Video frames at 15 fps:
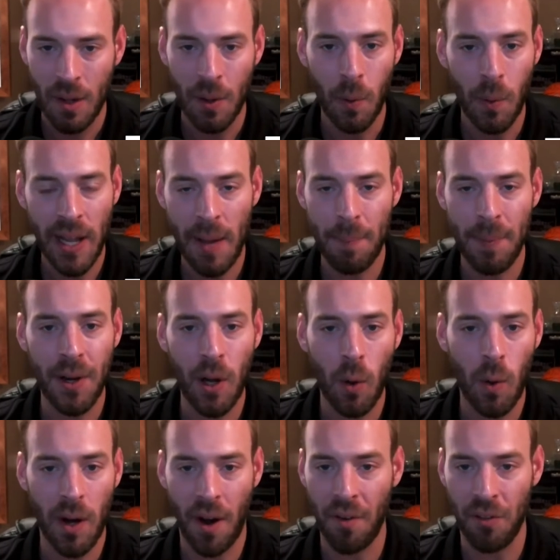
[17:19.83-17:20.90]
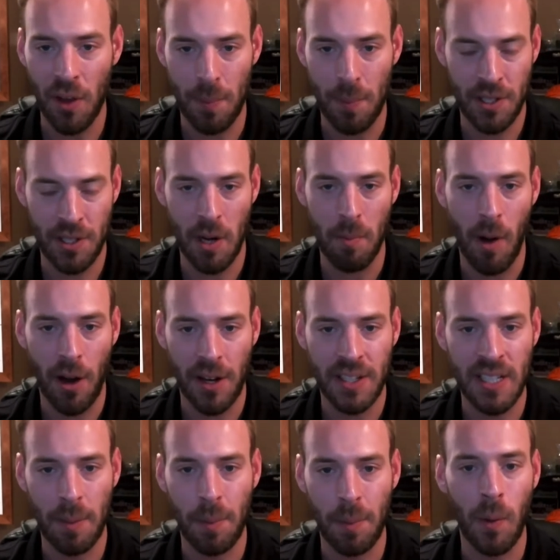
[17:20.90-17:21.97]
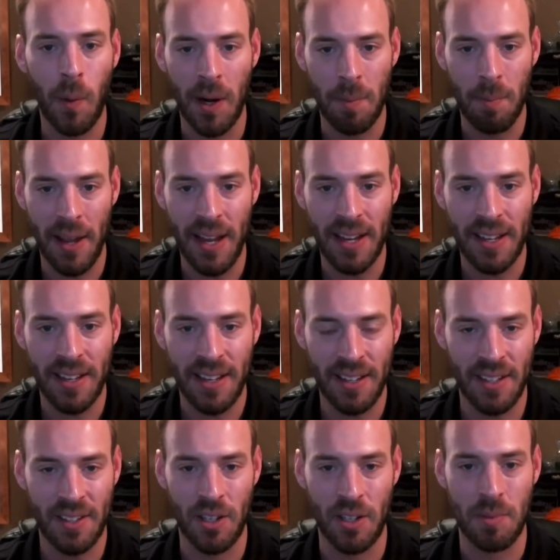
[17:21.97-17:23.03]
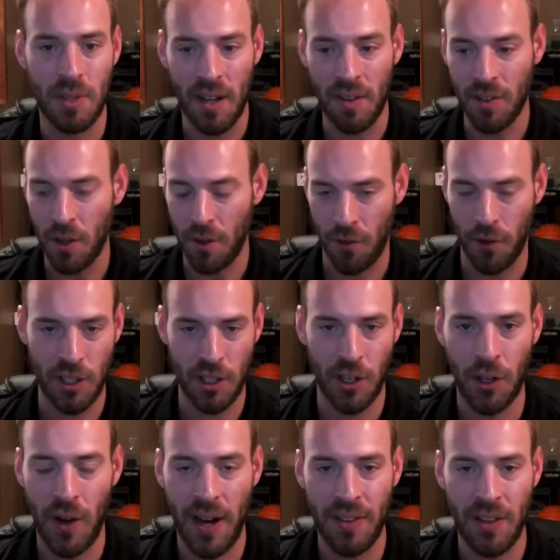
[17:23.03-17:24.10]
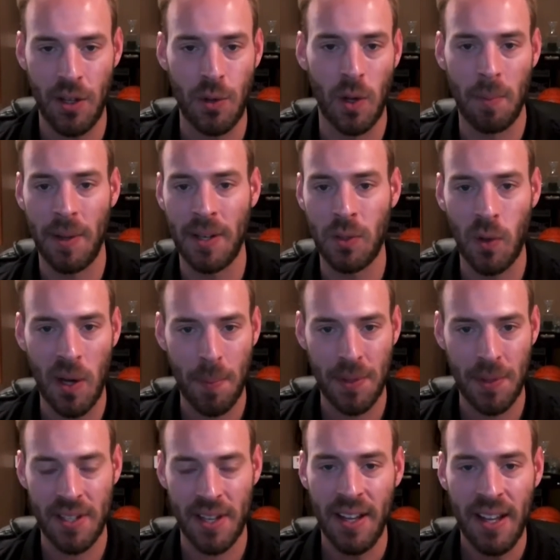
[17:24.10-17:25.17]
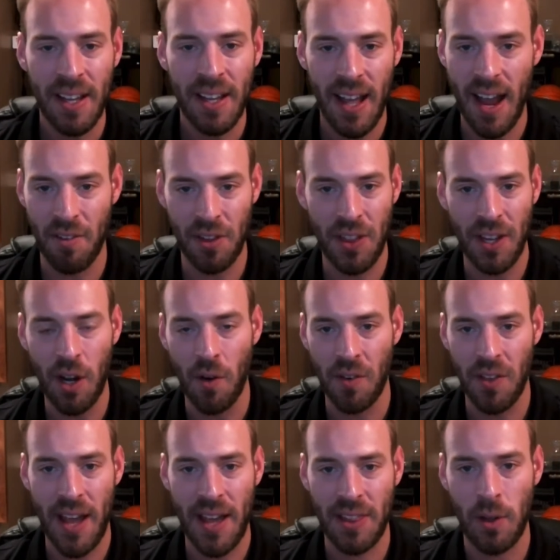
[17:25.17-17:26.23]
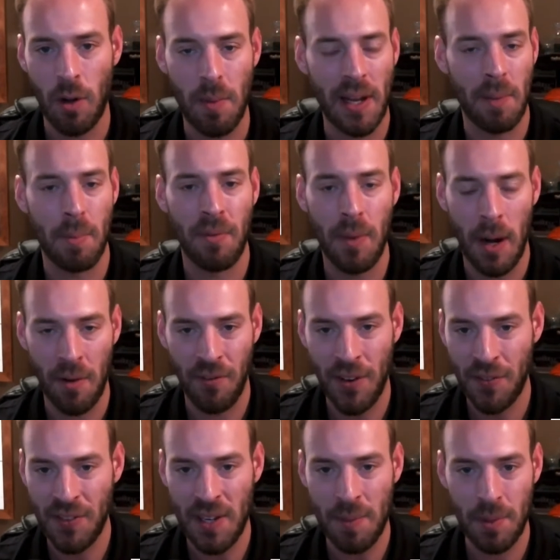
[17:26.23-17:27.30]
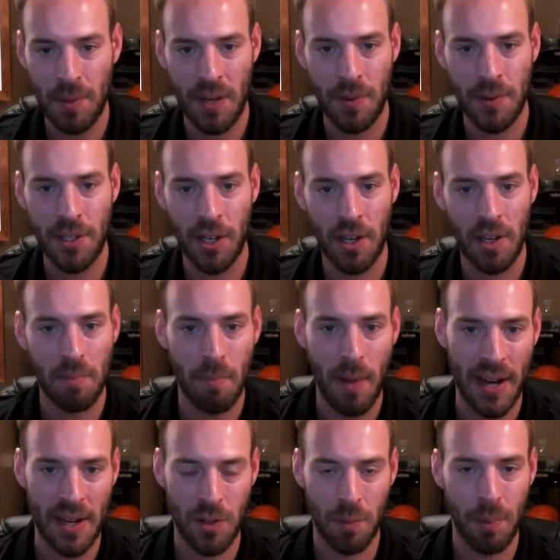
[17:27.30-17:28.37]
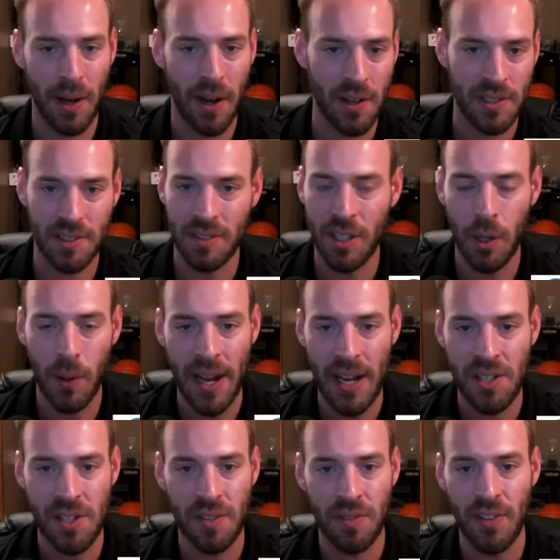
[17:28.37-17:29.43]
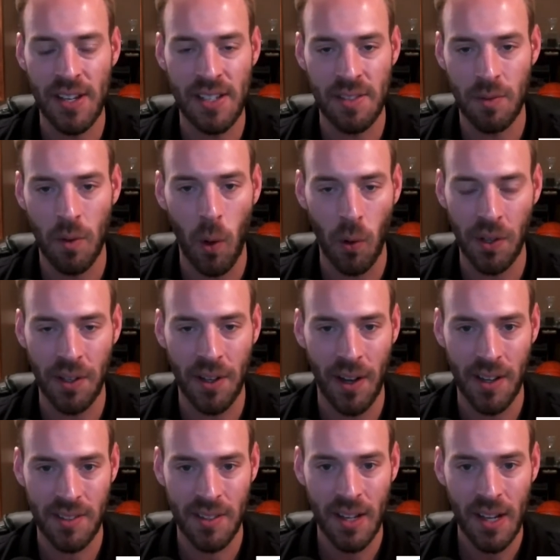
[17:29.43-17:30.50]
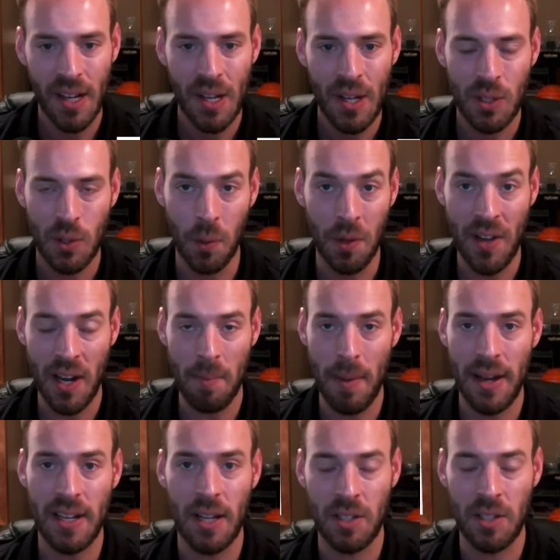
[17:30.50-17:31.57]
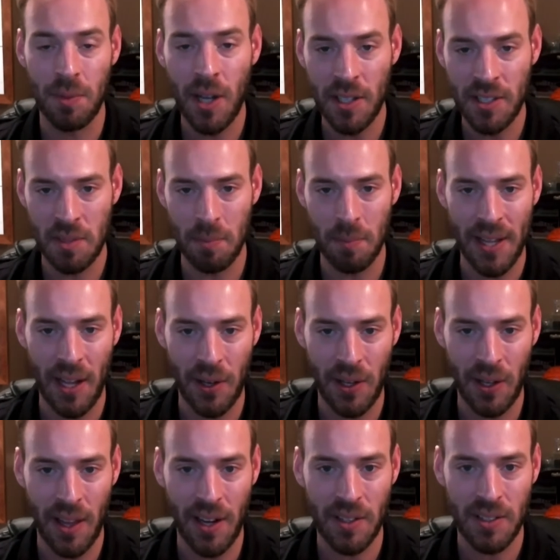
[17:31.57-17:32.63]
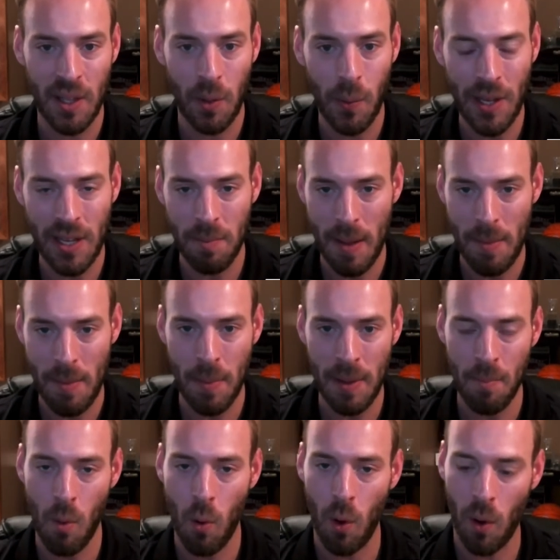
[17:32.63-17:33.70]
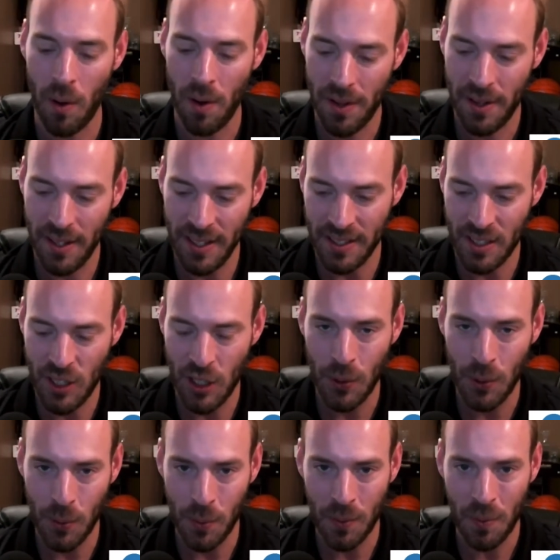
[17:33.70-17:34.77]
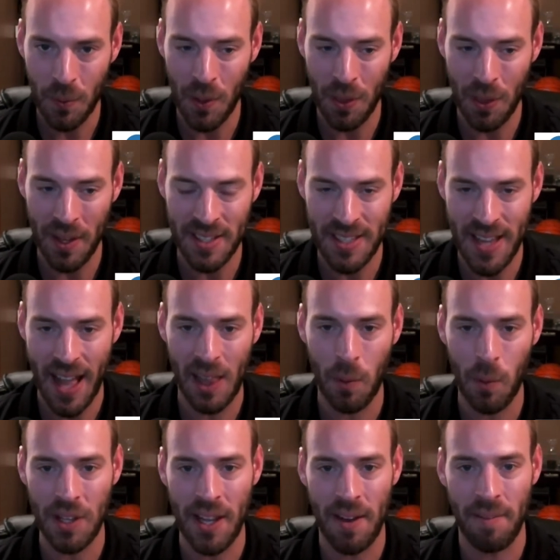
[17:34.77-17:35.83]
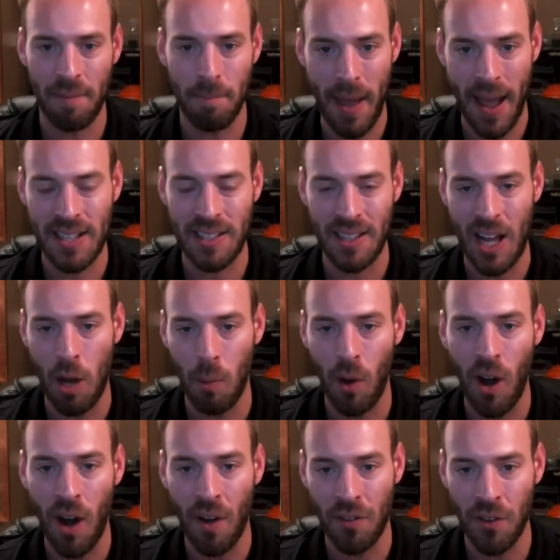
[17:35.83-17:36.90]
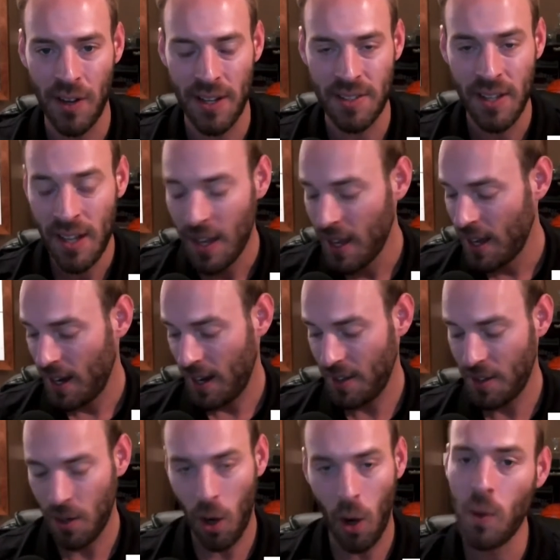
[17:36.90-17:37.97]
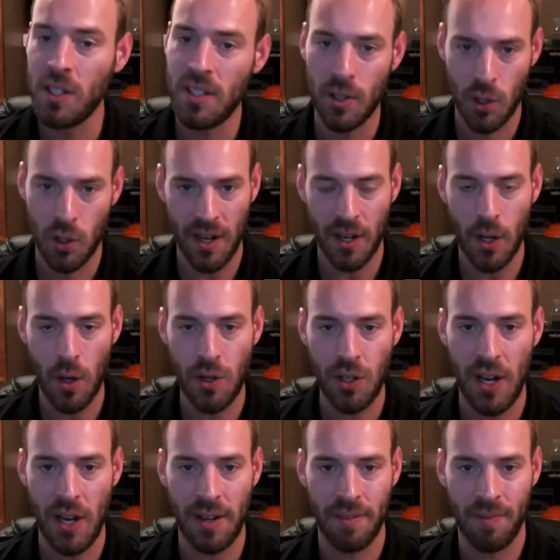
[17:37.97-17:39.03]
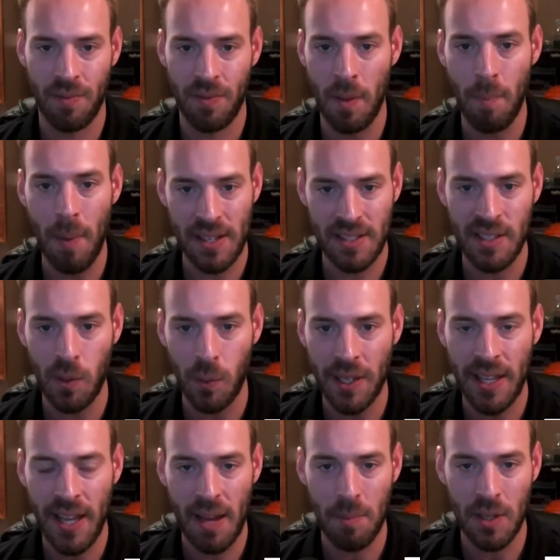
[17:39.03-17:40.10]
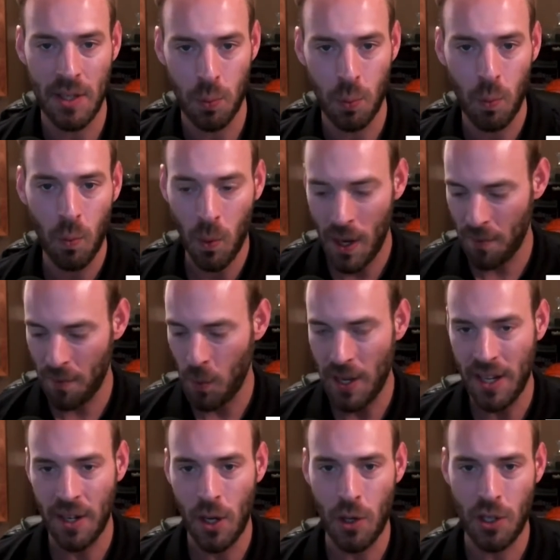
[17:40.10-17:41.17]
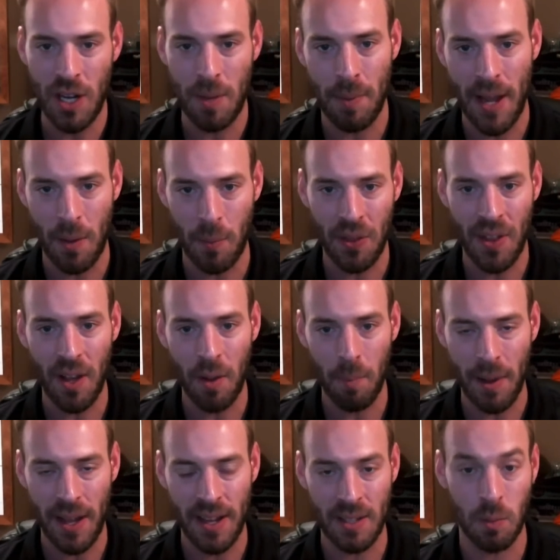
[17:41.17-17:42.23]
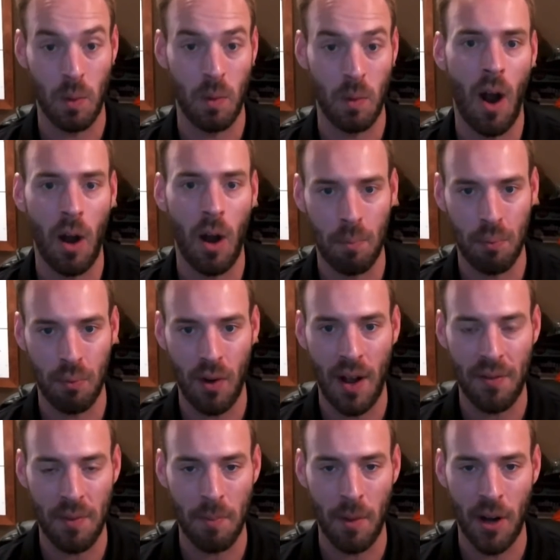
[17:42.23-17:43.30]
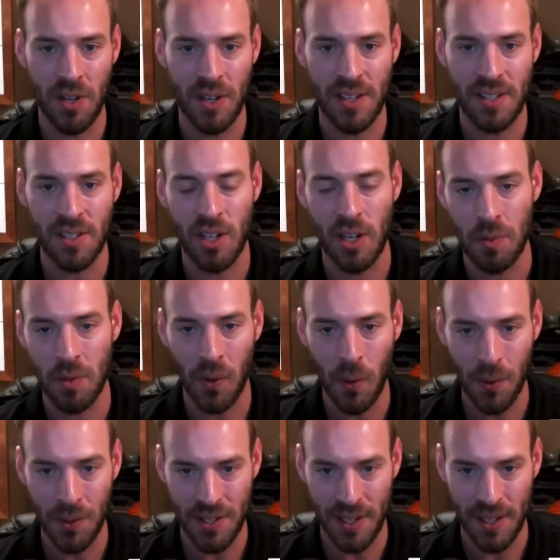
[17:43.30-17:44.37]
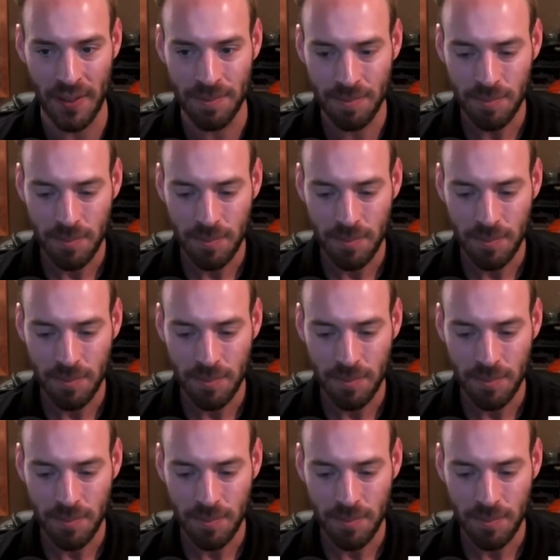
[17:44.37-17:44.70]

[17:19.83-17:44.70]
We happen to know what our flippers in our market typically want to make in terms of, the first $100,000, they usually want to make 20%. Everything over that, they want to make about a 15% return minus repairs and, agent fees and holding costs. Mm-hmm. So we've kind of made out some custom calculators that we can maybe be more in tune with exactly what that max allowable offer is. And then always still trying to negotiate the best deal we can, because whatever we can negotiate beyond what they'll pay is what our profit margin is in terms of a wholesale.